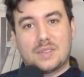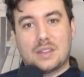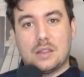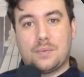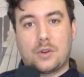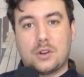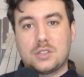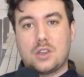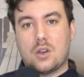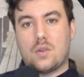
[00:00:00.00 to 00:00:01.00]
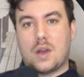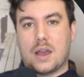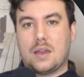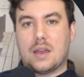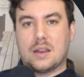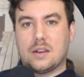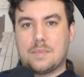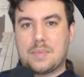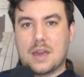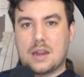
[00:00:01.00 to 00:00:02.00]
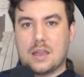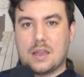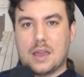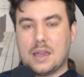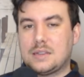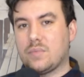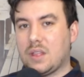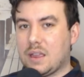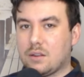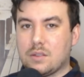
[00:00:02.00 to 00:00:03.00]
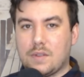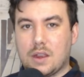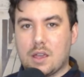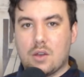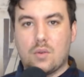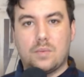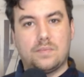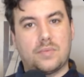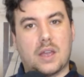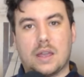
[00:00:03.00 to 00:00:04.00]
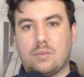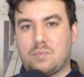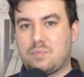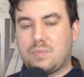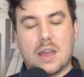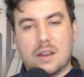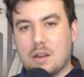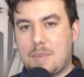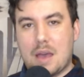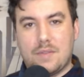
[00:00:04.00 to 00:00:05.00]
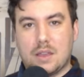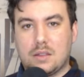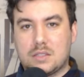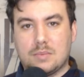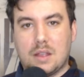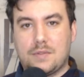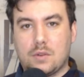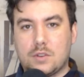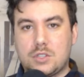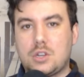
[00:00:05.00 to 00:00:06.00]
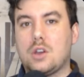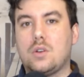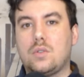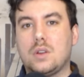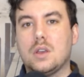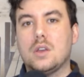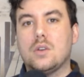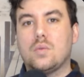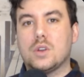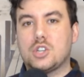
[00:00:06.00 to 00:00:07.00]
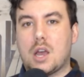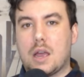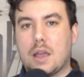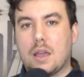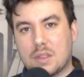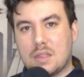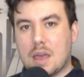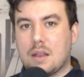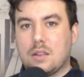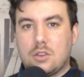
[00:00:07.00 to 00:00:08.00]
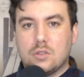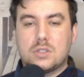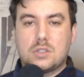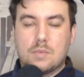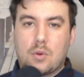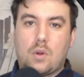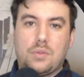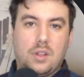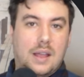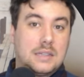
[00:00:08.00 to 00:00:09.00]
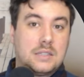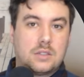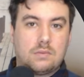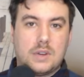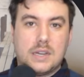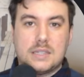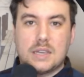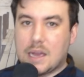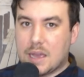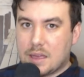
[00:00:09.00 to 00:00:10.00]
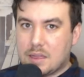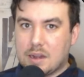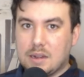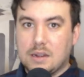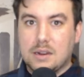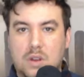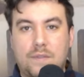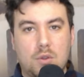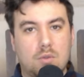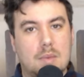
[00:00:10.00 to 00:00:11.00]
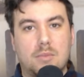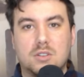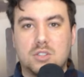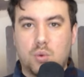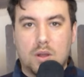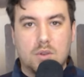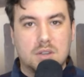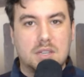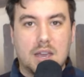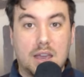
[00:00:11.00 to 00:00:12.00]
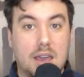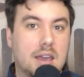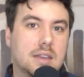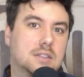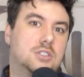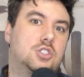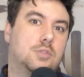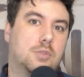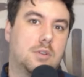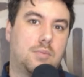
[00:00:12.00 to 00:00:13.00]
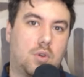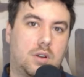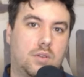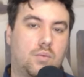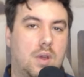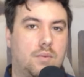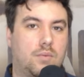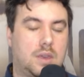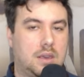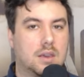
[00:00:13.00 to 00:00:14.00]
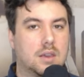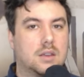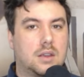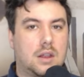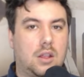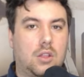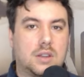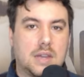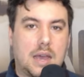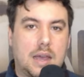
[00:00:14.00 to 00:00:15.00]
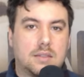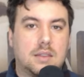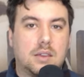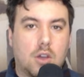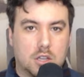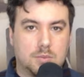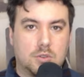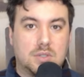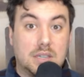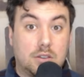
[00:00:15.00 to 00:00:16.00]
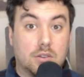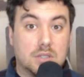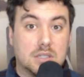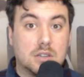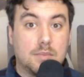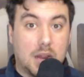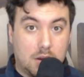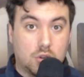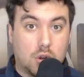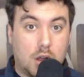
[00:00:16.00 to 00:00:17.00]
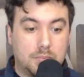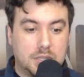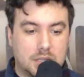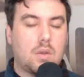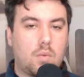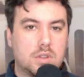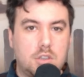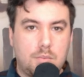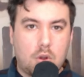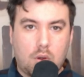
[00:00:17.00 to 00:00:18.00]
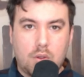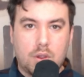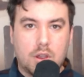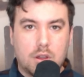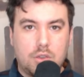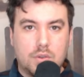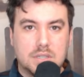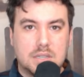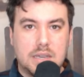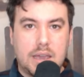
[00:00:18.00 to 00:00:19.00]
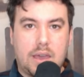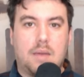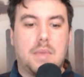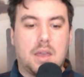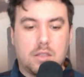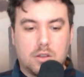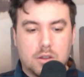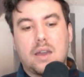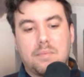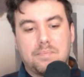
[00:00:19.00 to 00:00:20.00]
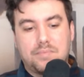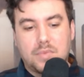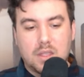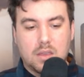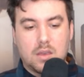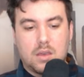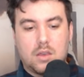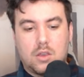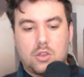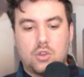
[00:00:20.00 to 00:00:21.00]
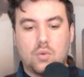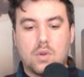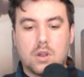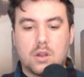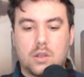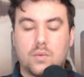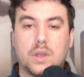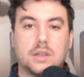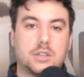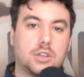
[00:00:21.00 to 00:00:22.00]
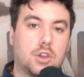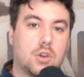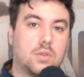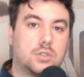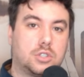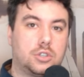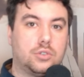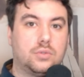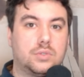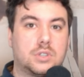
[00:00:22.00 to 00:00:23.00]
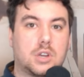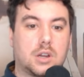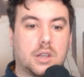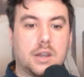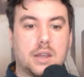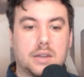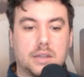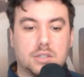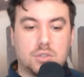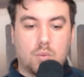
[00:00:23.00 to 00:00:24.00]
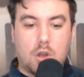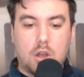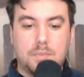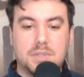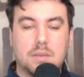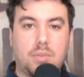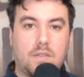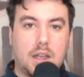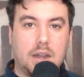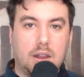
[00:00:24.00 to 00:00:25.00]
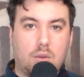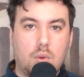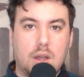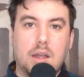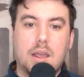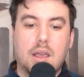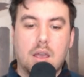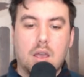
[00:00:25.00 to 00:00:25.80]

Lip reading: In the first go, I ended up getting 18. Later in the video, I ended up having some leftover stone, which I then used to borrow the last 3 TIA that I needed. If you remember, 21 TIA is super important when we looked at the Cosmos ecosystem airdrops. Once you borrow your USDM and you are going to go to start conducting swaps and provide liquidity